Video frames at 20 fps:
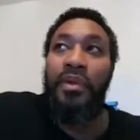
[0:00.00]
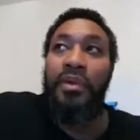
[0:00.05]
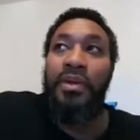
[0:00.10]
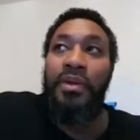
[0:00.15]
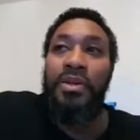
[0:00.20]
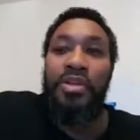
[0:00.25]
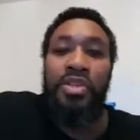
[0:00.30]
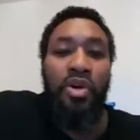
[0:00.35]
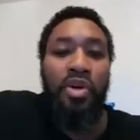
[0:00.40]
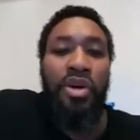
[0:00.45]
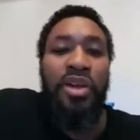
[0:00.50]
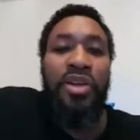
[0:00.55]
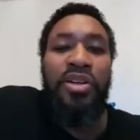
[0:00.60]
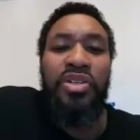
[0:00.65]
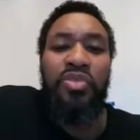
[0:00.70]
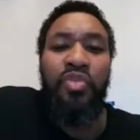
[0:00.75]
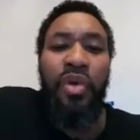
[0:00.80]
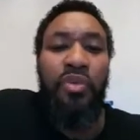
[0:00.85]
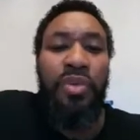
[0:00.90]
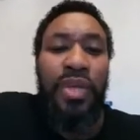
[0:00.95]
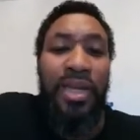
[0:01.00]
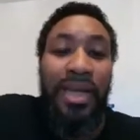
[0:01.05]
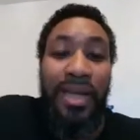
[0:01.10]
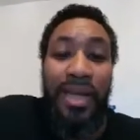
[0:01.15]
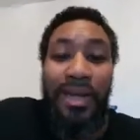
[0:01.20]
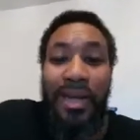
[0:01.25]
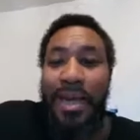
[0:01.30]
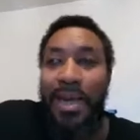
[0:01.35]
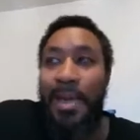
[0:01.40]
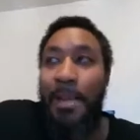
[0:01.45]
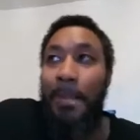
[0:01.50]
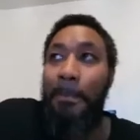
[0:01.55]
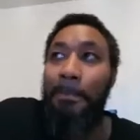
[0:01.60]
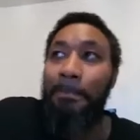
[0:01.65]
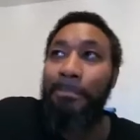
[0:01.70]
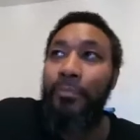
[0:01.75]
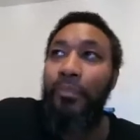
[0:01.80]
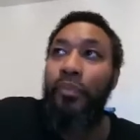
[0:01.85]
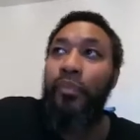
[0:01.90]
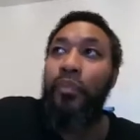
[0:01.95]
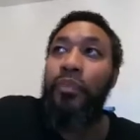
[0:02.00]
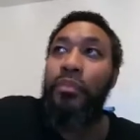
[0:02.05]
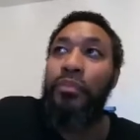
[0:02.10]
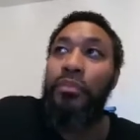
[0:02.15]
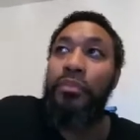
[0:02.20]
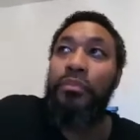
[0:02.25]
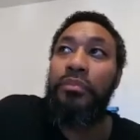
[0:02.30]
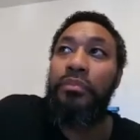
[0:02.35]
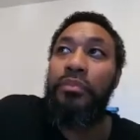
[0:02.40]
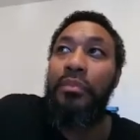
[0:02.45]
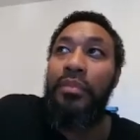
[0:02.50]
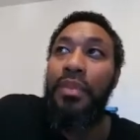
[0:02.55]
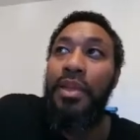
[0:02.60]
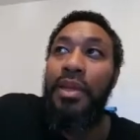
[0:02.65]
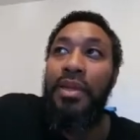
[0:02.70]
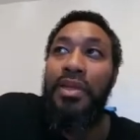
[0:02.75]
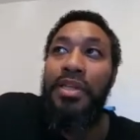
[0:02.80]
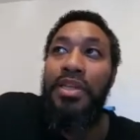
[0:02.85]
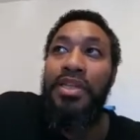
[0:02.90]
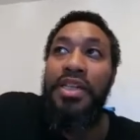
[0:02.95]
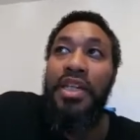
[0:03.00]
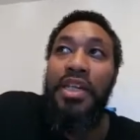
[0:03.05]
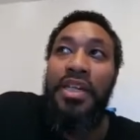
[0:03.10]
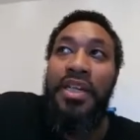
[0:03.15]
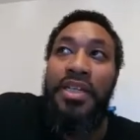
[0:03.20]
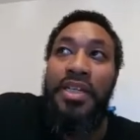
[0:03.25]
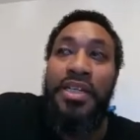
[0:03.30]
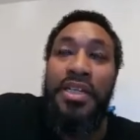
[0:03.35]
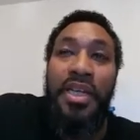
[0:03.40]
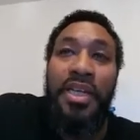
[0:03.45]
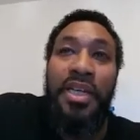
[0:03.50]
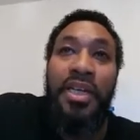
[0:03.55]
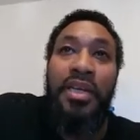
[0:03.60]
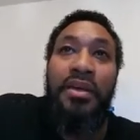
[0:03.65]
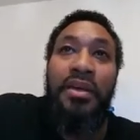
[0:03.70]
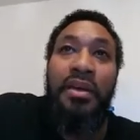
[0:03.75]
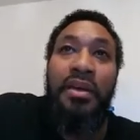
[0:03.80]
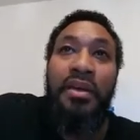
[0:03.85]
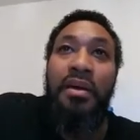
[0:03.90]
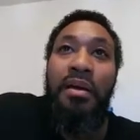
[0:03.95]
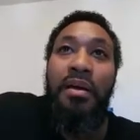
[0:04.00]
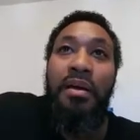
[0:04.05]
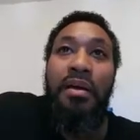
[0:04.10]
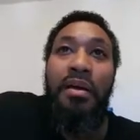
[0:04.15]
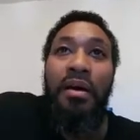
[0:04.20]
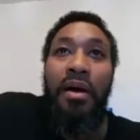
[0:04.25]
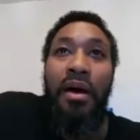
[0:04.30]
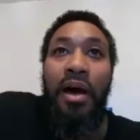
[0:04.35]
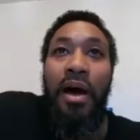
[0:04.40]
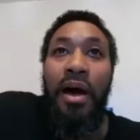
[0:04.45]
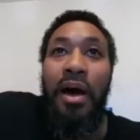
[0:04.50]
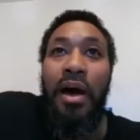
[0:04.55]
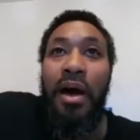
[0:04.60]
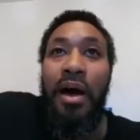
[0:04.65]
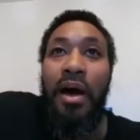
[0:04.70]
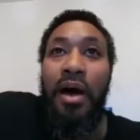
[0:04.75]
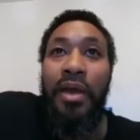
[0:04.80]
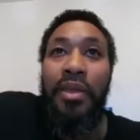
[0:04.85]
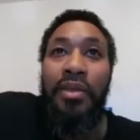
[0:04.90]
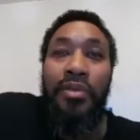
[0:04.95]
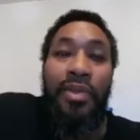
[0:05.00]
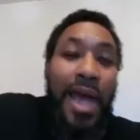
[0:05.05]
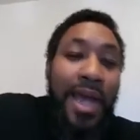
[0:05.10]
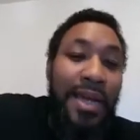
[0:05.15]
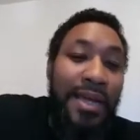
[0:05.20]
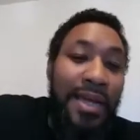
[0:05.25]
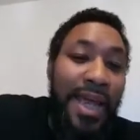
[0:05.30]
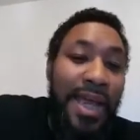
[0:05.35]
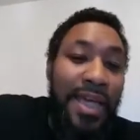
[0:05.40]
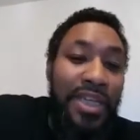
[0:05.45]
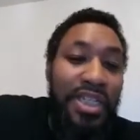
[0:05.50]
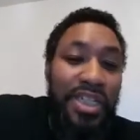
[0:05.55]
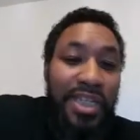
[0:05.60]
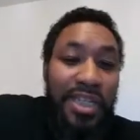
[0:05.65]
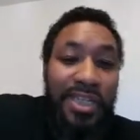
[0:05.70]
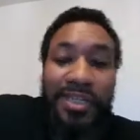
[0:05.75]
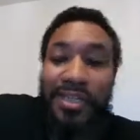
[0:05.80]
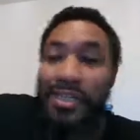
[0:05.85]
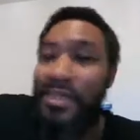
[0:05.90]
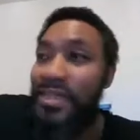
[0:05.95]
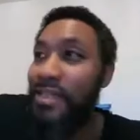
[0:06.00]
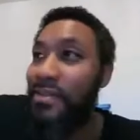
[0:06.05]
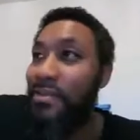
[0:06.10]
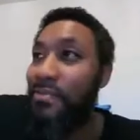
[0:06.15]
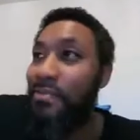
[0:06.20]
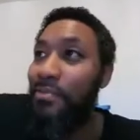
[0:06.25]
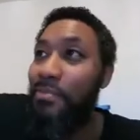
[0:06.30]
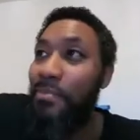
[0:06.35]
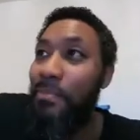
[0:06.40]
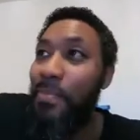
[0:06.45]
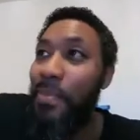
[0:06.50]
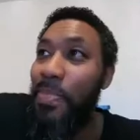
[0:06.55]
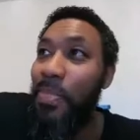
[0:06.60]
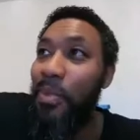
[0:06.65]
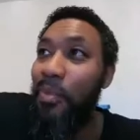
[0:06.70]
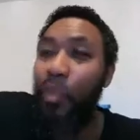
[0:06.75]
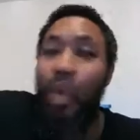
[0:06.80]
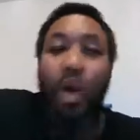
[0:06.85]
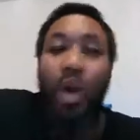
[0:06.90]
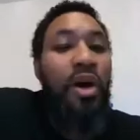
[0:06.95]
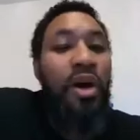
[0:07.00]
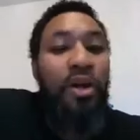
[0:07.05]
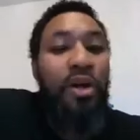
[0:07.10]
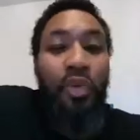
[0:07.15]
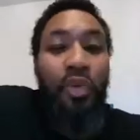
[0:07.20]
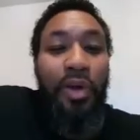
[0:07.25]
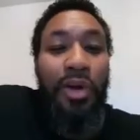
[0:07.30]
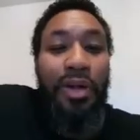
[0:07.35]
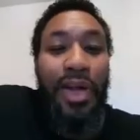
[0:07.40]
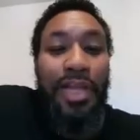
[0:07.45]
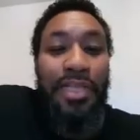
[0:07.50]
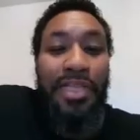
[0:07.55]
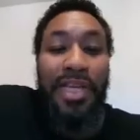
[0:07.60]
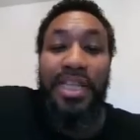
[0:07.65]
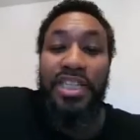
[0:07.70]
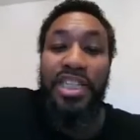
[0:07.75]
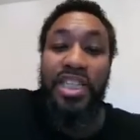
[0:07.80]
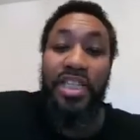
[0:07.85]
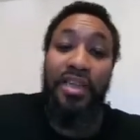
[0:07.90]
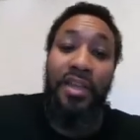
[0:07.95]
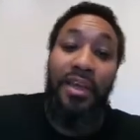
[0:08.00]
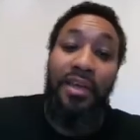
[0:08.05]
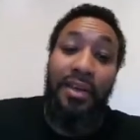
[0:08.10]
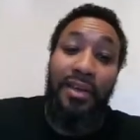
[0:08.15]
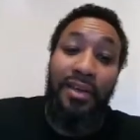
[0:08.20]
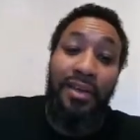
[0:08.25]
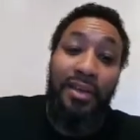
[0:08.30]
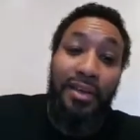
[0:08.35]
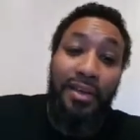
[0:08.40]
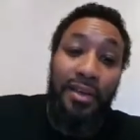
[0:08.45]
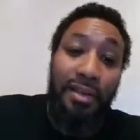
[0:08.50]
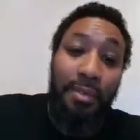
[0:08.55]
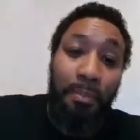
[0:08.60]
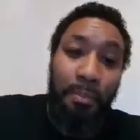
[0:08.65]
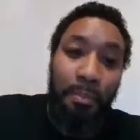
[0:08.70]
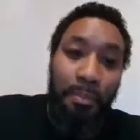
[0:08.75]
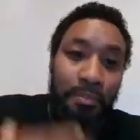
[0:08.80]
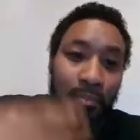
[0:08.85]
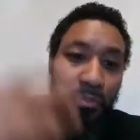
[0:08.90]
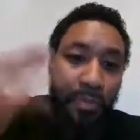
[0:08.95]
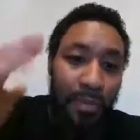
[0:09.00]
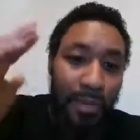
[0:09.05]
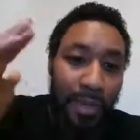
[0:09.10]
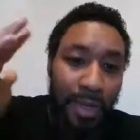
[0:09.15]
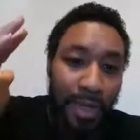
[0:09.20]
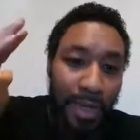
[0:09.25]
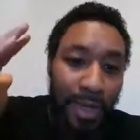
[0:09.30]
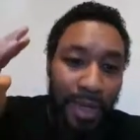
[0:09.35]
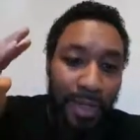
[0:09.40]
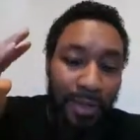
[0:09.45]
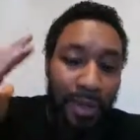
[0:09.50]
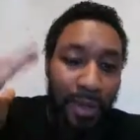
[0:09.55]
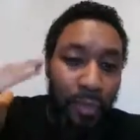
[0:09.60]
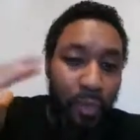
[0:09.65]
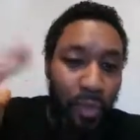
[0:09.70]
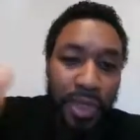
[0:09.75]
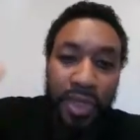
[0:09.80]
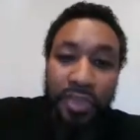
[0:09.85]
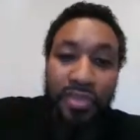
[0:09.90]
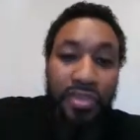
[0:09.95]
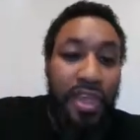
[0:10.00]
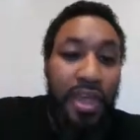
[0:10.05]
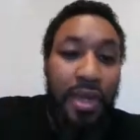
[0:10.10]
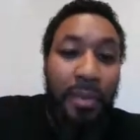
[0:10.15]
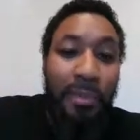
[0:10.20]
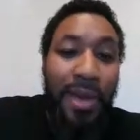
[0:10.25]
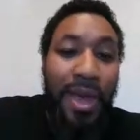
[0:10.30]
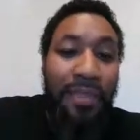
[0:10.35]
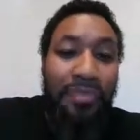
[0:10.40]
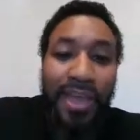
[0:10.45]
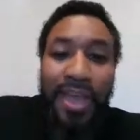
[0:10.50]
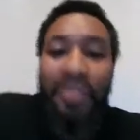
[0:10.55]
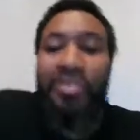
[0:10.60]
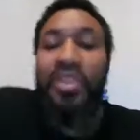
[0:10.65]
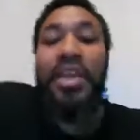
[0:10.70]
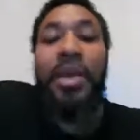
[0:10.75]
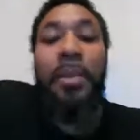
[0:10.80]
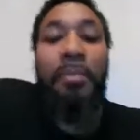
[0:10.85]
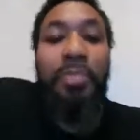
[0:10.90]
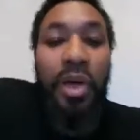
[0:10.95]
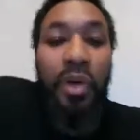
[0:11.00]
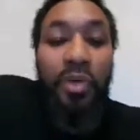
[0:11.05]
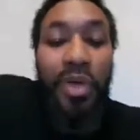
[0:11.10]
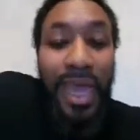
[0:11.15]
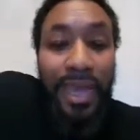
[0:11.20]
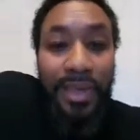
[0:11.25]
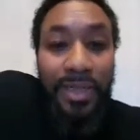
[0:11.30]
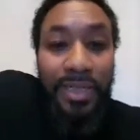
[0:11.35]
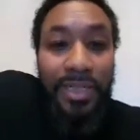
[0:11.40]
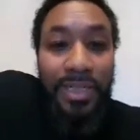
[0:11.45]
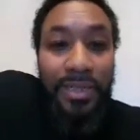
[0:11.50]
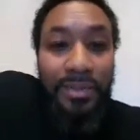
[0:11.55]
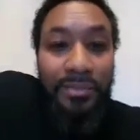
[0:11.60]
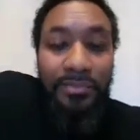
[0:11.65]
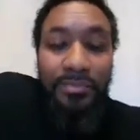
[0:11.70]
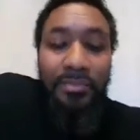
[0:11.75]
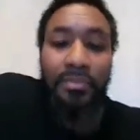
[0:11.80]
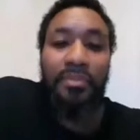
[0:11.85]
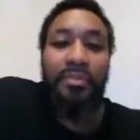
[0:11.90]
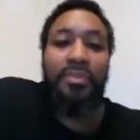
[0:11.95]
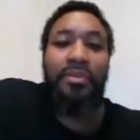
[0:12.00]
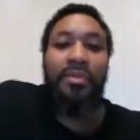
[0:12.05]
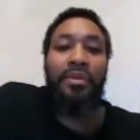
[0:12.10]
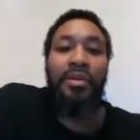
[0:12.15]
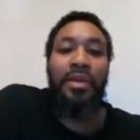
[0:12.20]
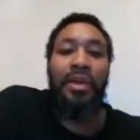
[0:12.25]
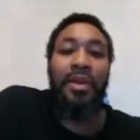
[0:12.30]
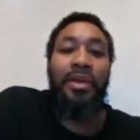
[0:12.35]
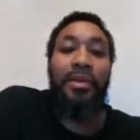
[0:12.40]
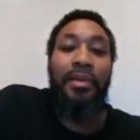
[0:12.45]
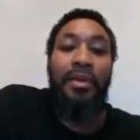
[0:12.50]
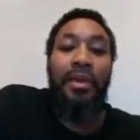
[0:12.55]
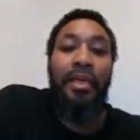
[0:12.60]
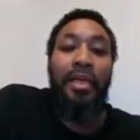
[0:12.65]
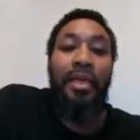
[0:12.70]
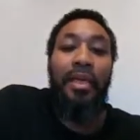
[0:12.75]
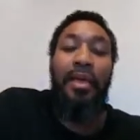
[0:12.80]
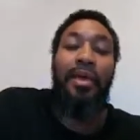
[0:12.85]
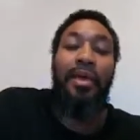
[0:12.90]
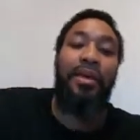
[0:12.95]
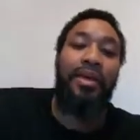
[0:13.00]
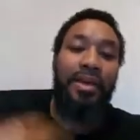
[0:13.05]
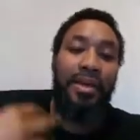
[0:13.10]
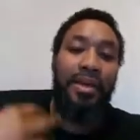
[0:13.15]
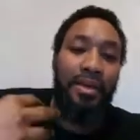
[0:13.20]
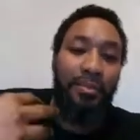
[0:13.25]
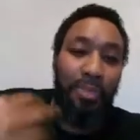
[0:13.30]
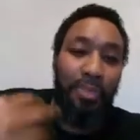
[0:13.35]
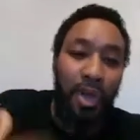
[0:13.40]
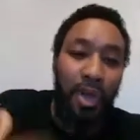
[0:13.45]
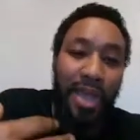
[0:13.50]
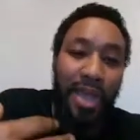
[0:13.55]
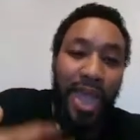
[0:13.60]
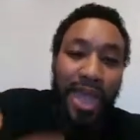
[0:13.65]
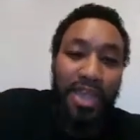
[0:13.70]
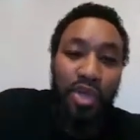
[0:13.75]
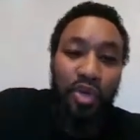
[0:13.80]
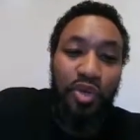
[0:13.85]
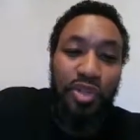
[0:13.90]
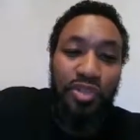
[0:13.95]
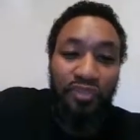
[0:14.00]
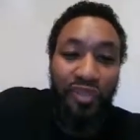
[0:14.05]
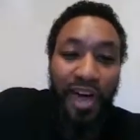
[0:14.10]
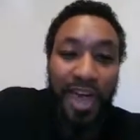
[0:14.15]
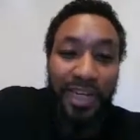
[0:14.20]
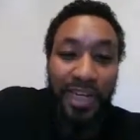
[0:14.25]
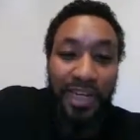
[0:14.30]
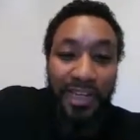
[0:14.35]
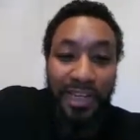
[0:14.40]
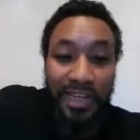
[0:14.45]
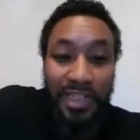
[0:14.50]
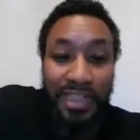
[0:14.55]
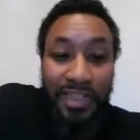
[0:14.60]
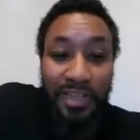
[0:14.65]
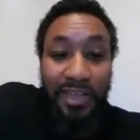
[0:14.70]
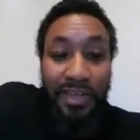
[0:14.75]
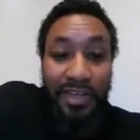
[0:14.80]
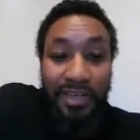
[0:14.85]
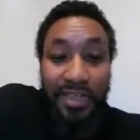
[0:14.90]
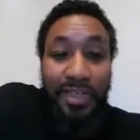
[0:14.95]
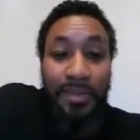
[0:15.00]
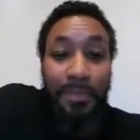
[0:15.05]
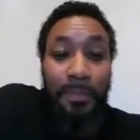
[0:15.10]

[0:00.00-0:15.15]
So here's what we're looking at. CDC, United Nations, World Health Organization. And when you think about that, think of Bill Gates. Okay? Bill Gates, who's funding these things.